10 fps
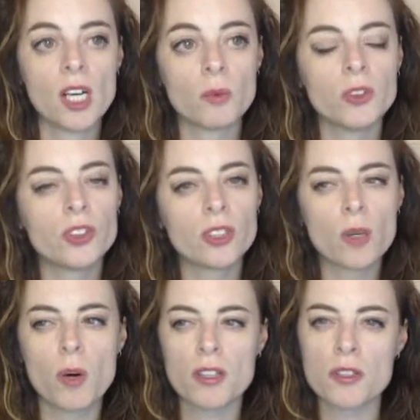Once you know
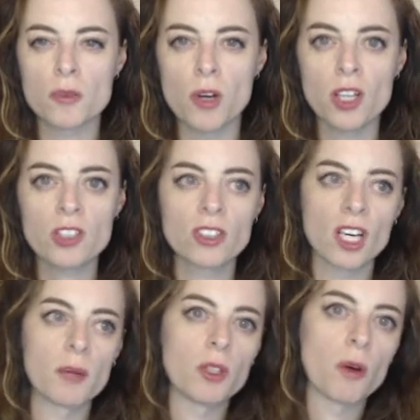what does what, then
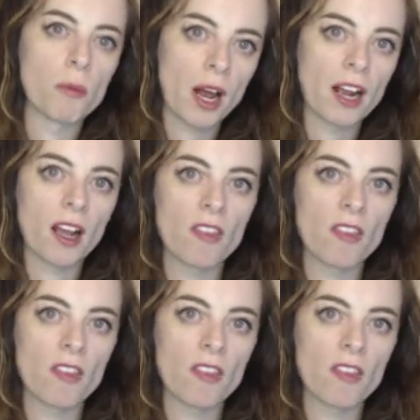I would come back